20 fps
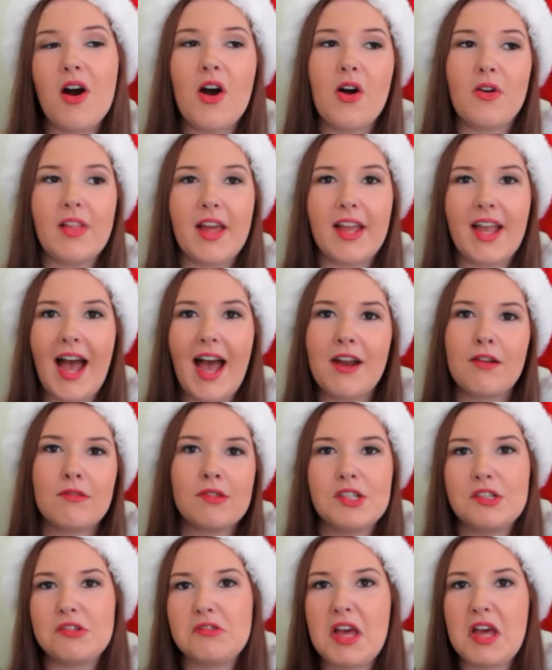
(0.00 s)
oh, like I
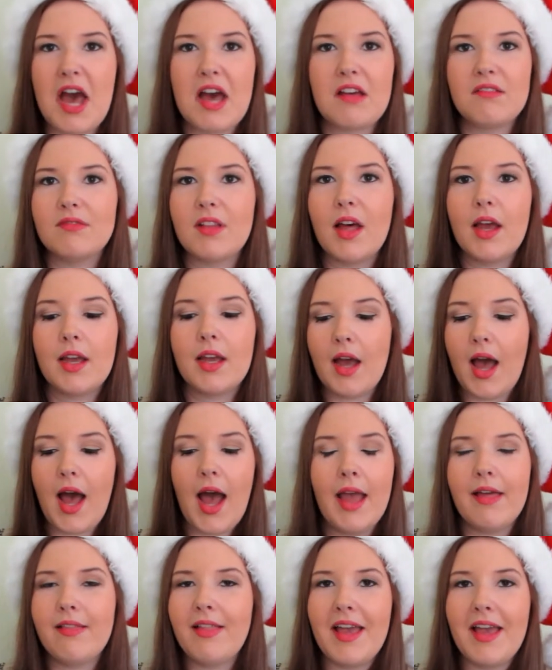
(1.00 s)
don't do that, like
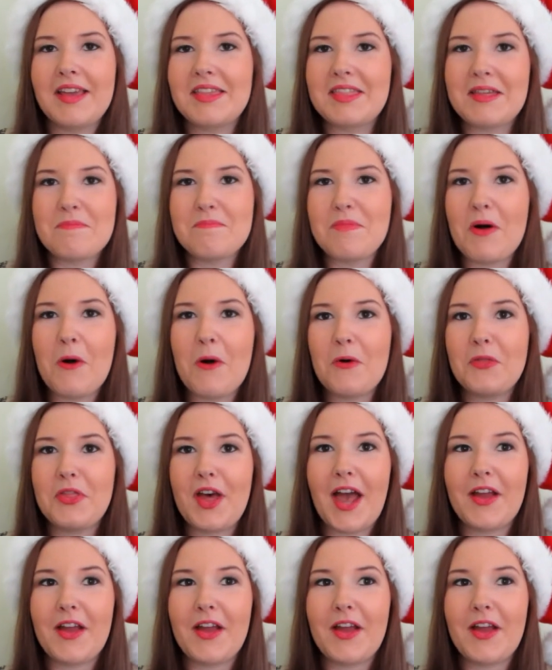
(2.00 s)
I like them both.